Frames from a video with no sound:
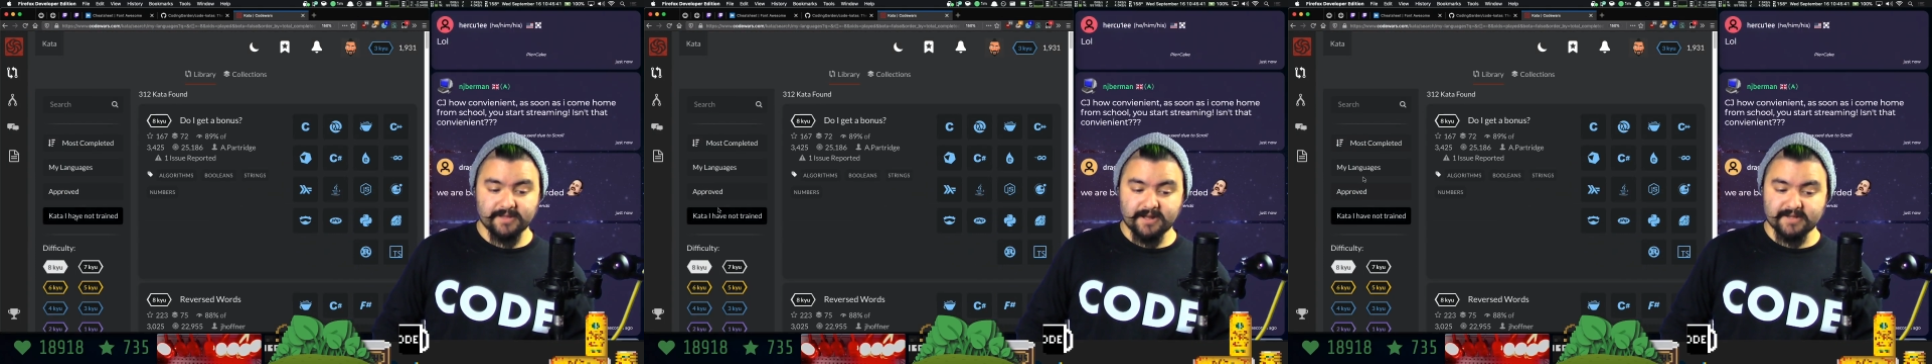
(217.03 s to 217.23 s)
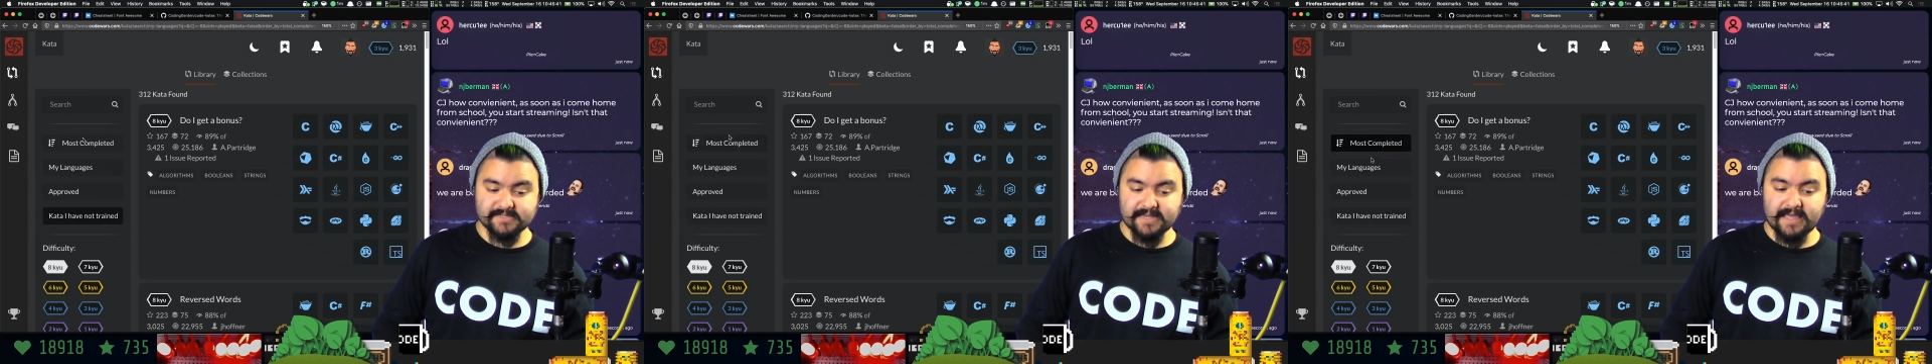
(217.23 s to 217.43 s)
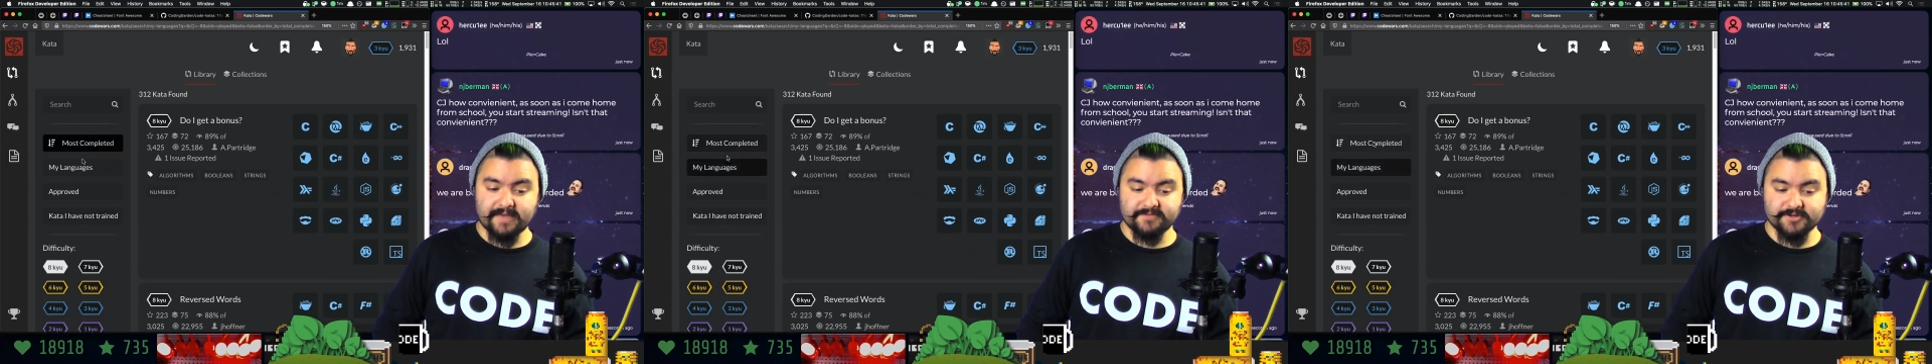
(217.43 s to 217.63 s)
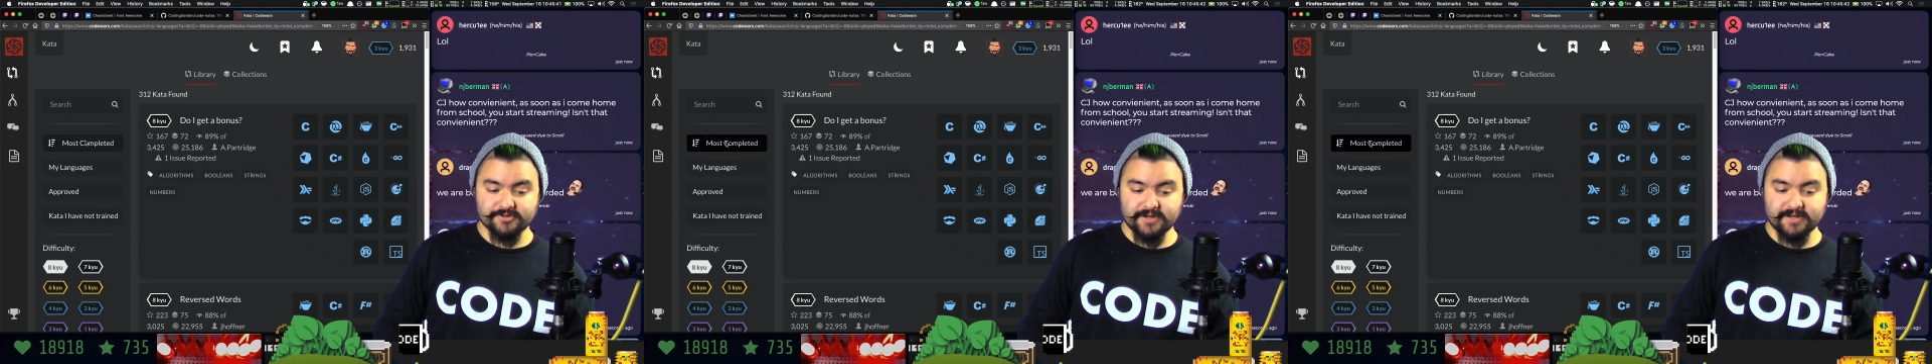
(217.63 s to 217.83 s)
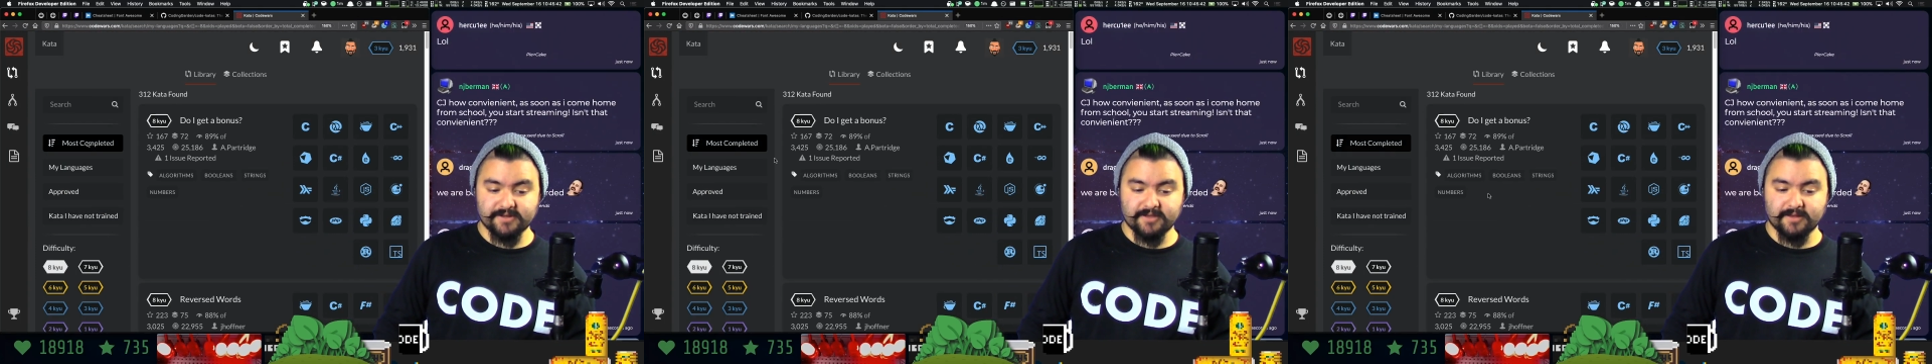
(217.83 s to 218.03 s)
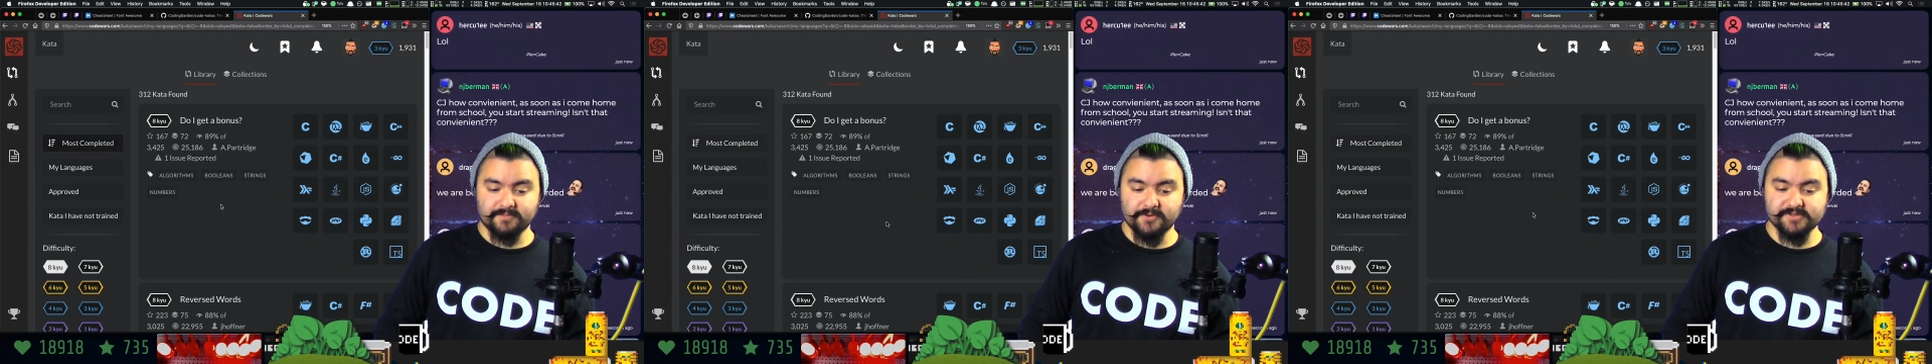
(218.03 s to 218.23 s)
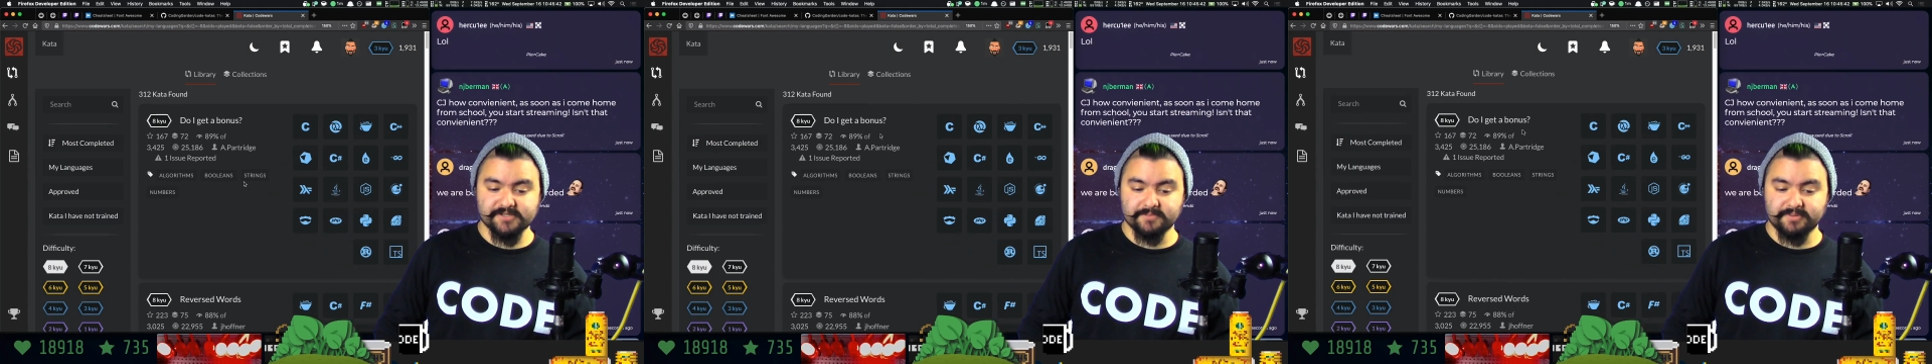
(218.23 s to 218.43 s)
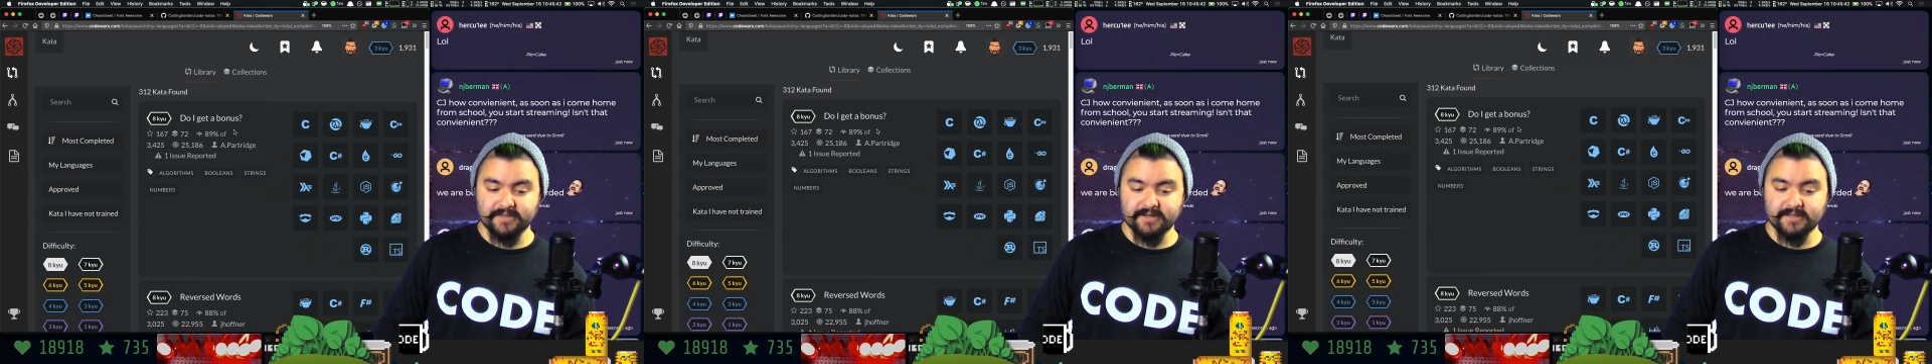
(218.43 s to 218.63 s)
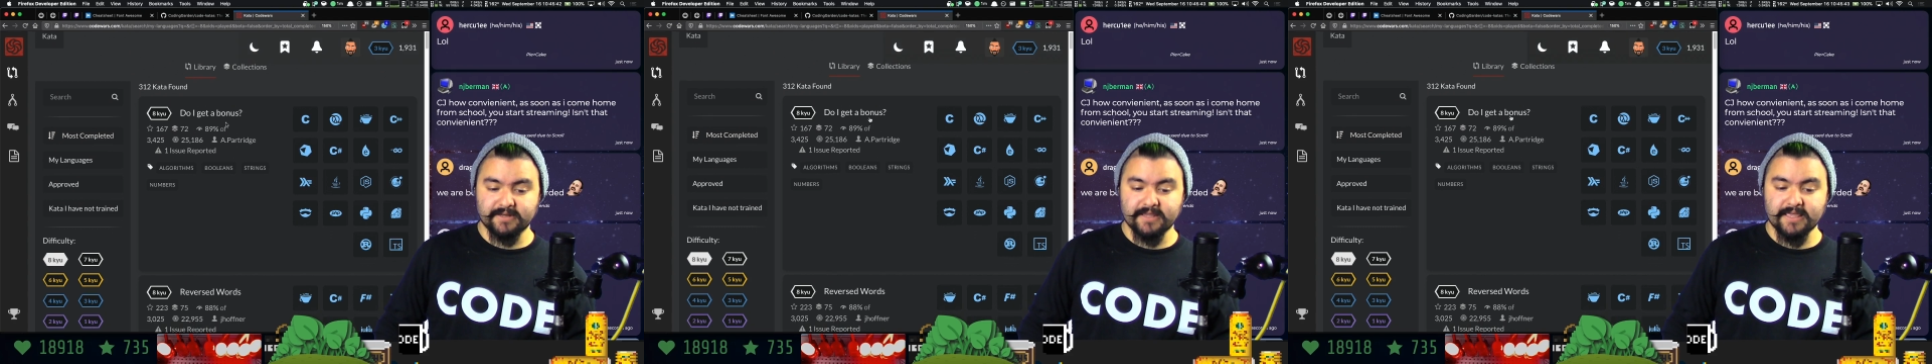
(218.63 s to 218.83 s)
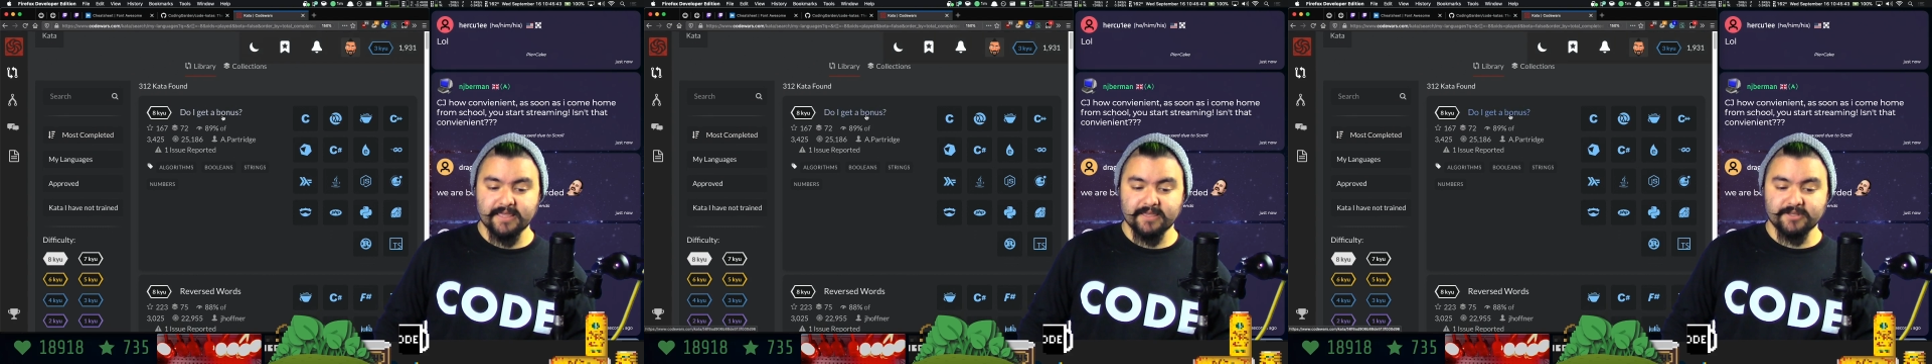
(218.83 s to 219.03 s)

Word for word: katas I haven't trained on, most completed.